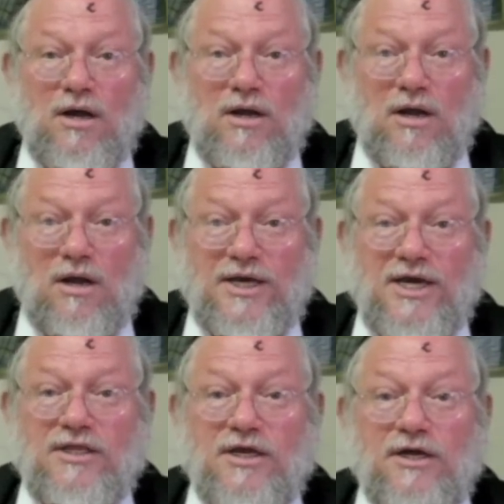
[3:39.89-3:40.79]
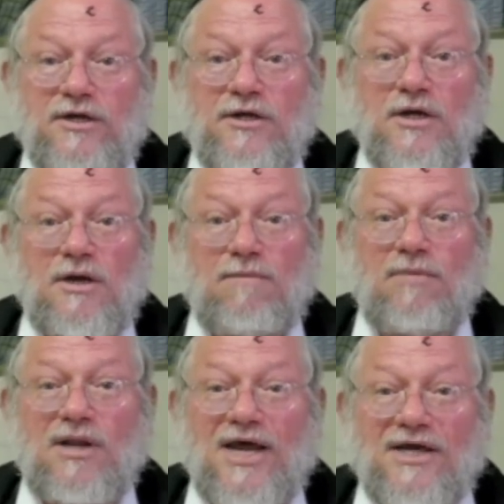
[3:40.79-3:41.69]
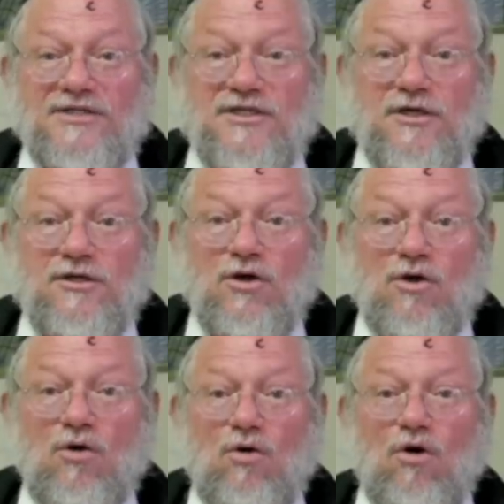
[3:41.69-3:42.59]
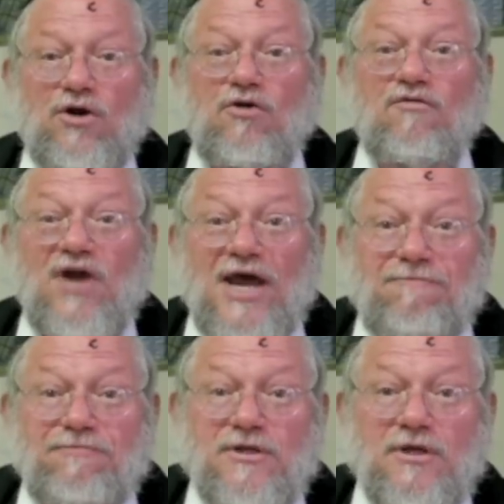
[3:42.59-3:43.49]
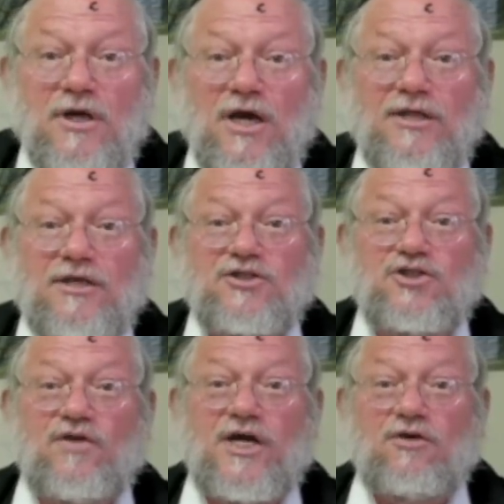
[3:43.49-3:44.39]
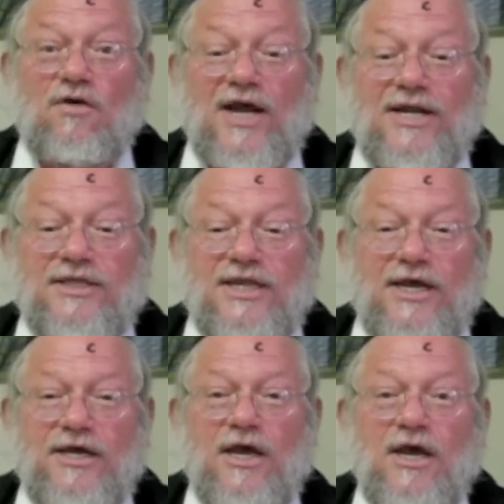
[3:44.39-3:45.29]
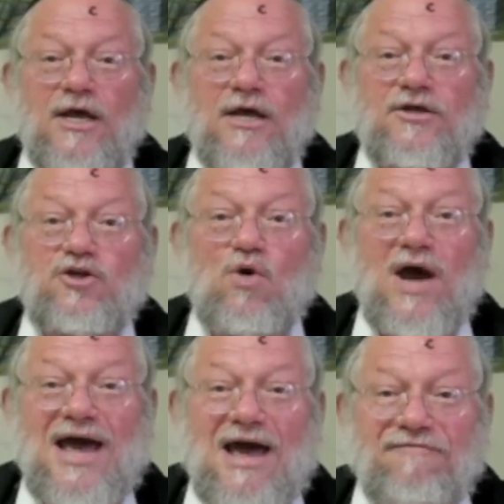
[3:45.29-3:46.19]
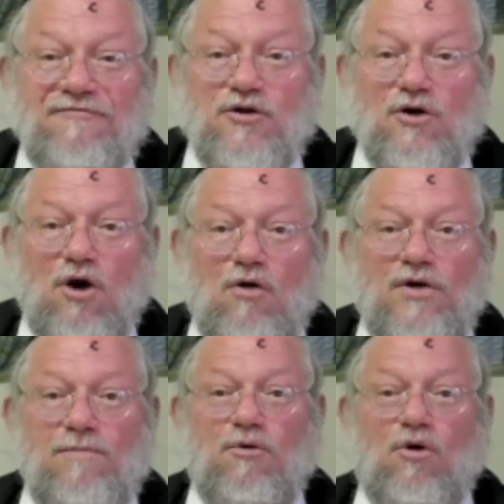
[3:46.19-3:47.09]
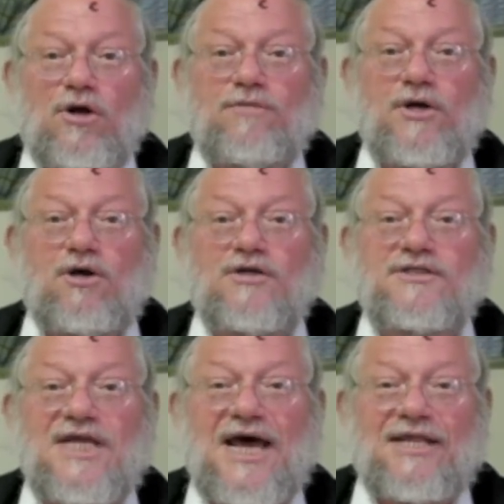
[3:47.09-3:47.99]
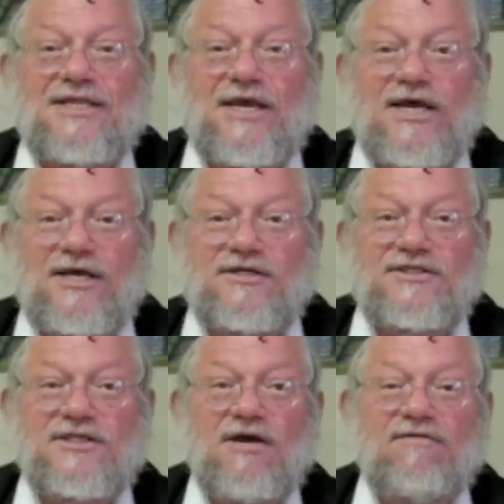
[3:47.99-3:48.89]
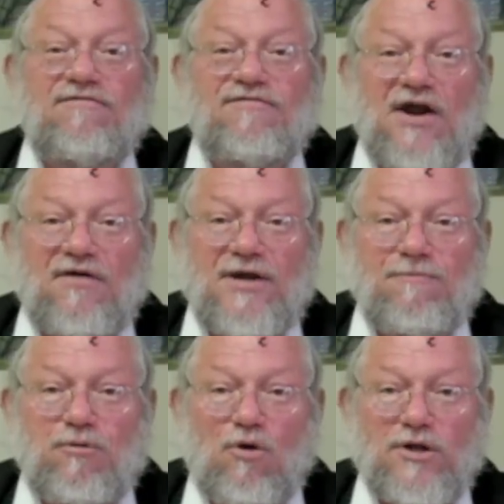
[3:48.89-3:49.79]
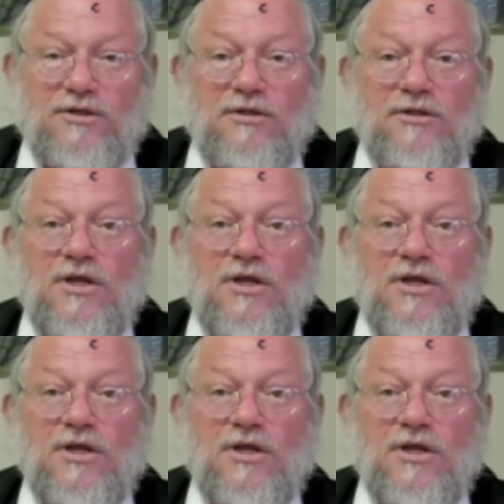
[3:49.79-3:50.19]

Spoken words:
either molested or you're raped in the street or anything, you have to go report because that is very important.